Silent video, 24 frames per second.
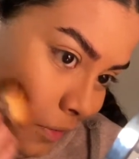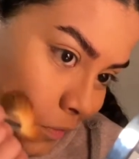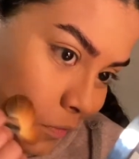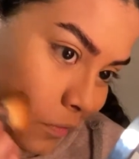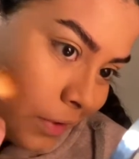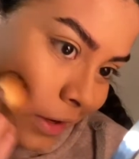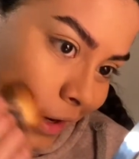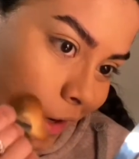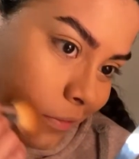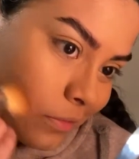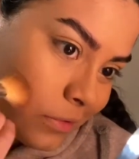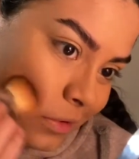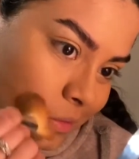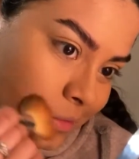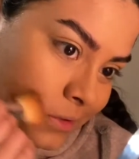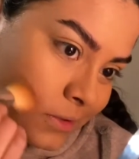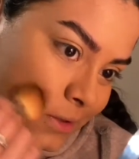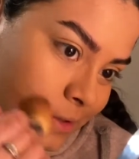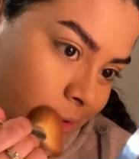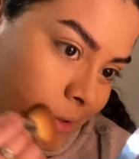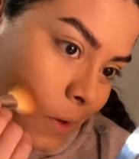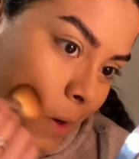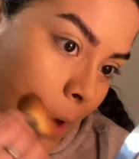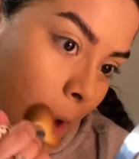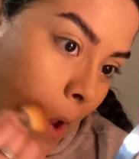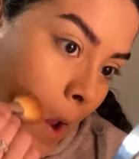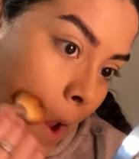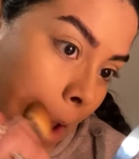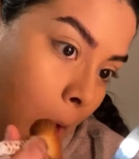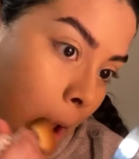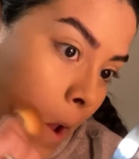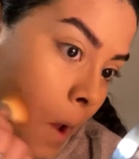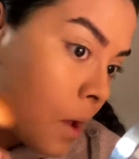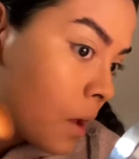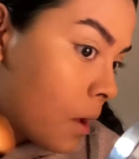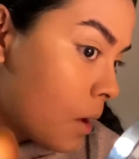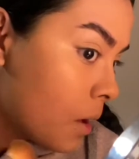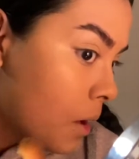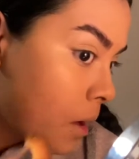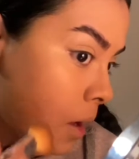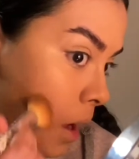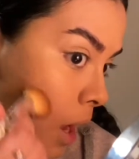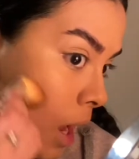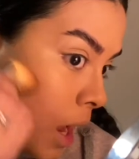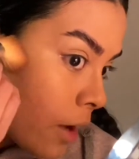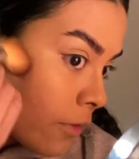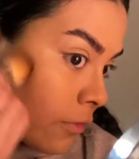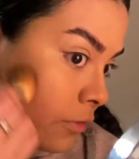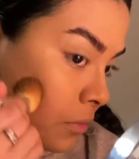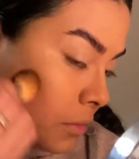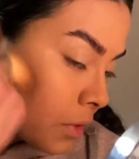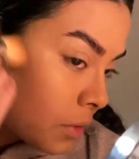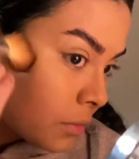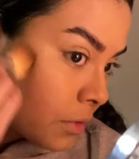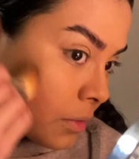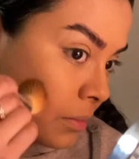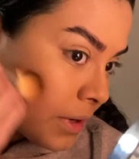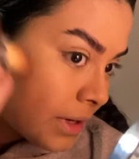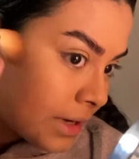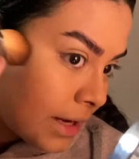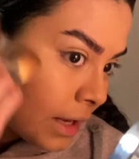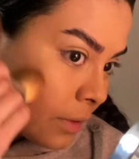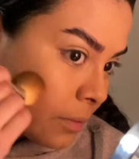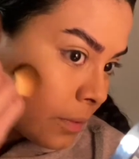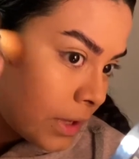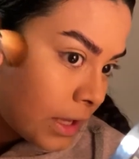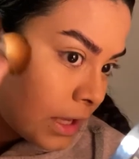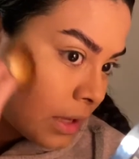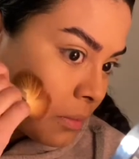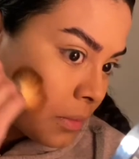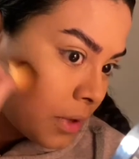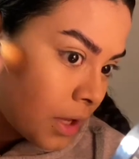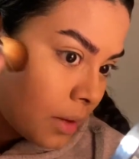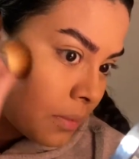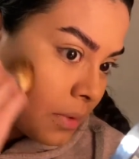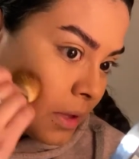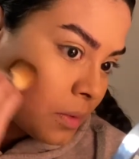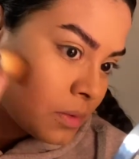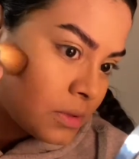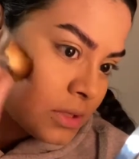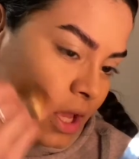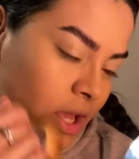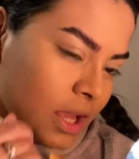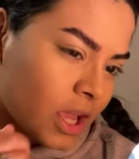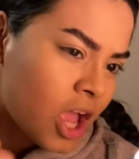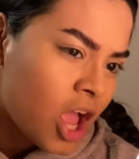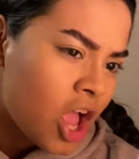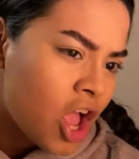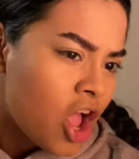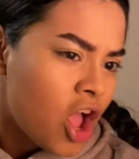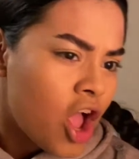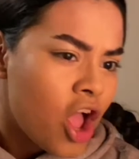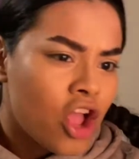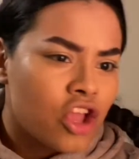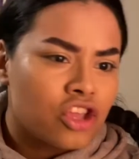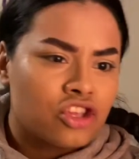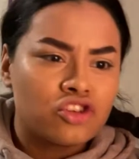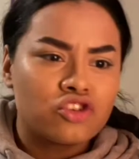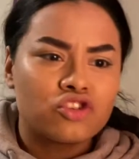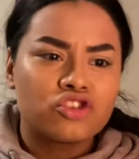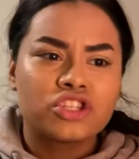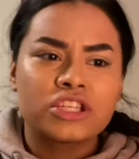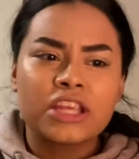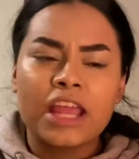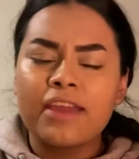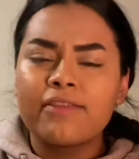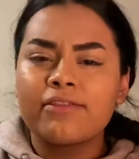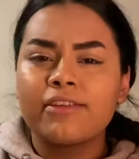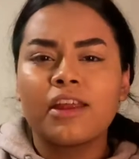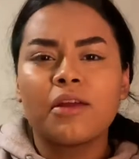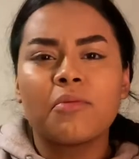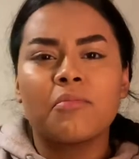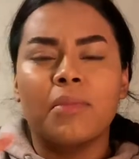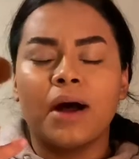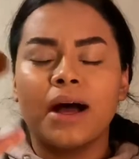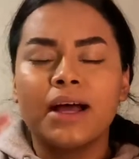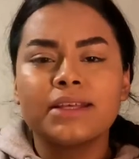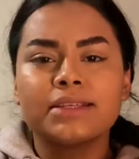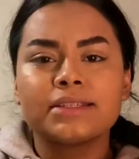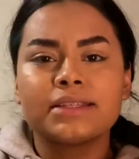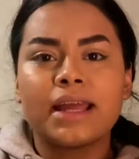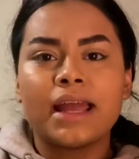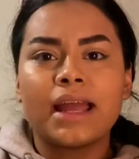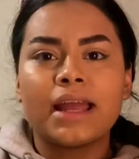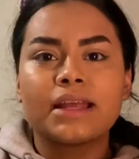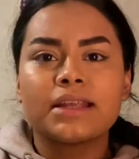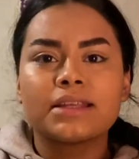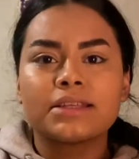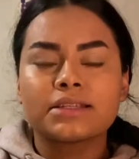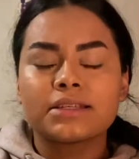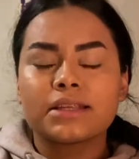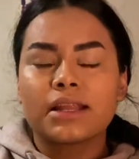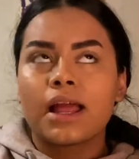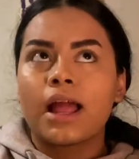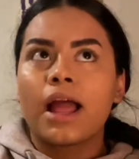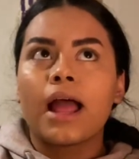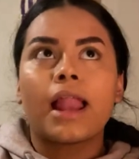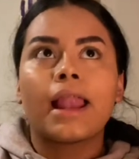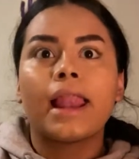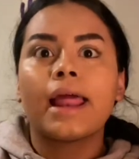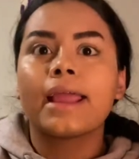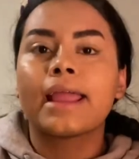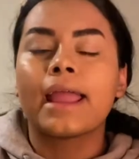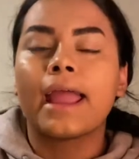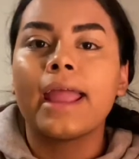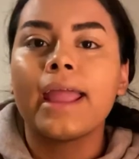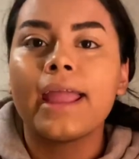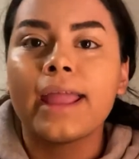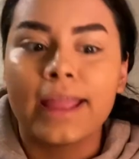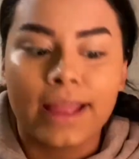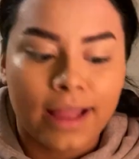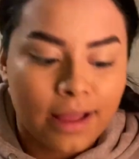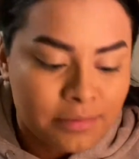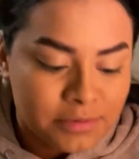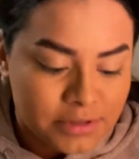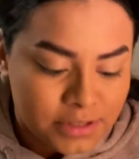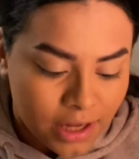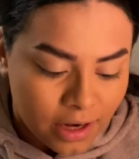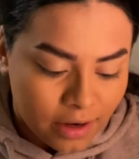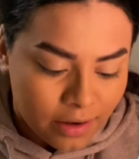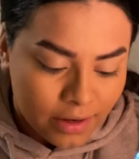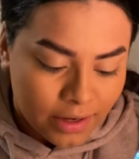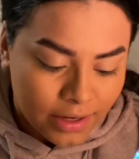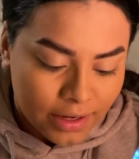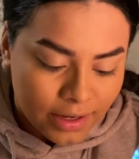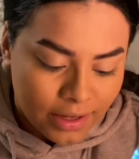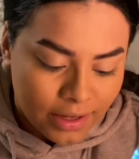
without permission. I remember my dad waking me up. He was like, "You shaved your mustache." I'm like, hey, I'm sorry.